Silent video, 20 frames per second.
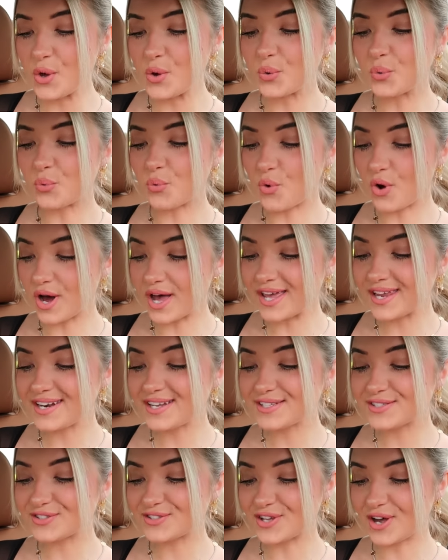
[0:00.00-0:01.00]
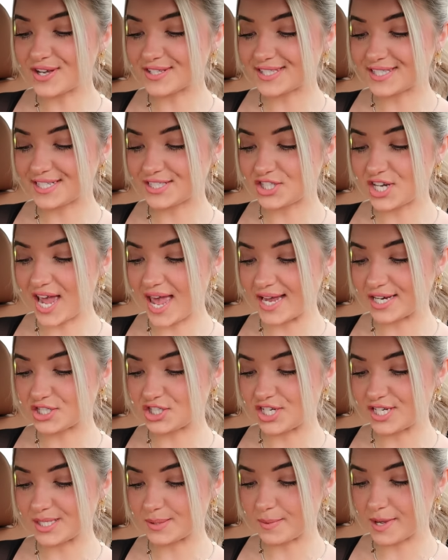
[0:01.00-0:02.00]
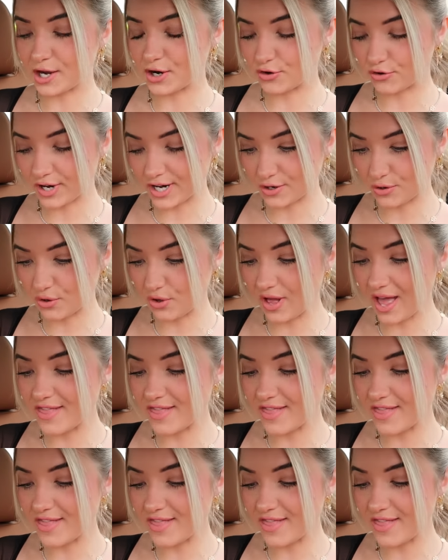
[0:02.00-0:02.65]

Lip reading: 1 sausage egg cheese McGriddle,